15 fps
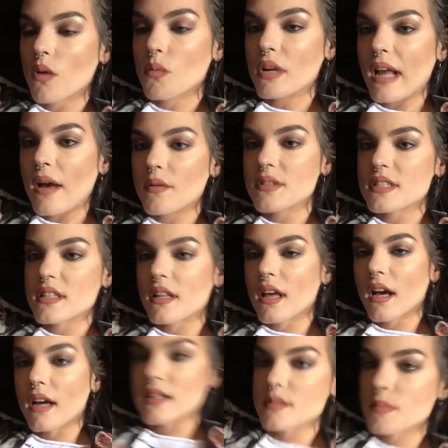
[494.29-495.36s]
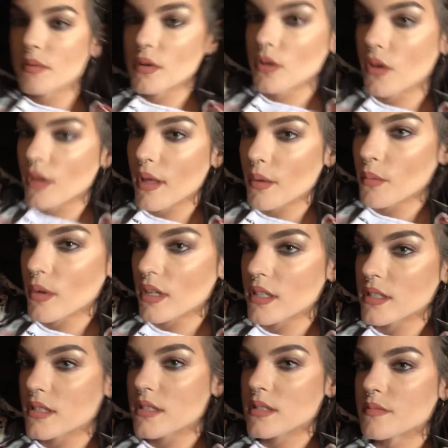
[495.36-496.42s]
when i was in the hospital i
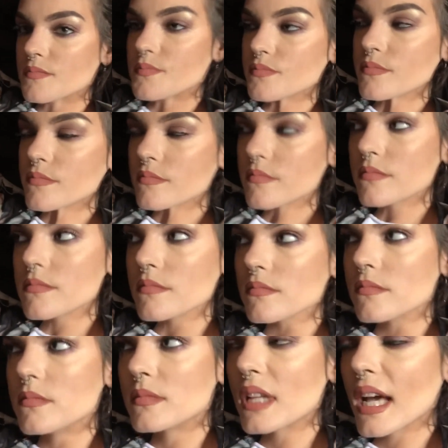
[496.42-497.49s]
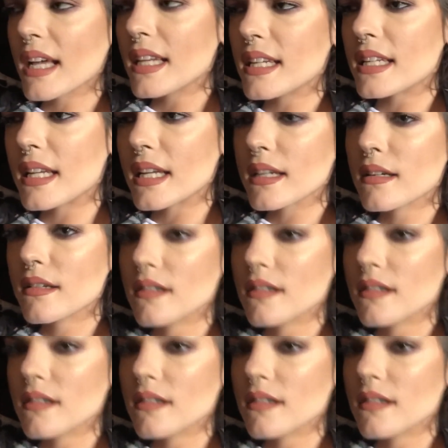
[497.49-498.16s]
was not eating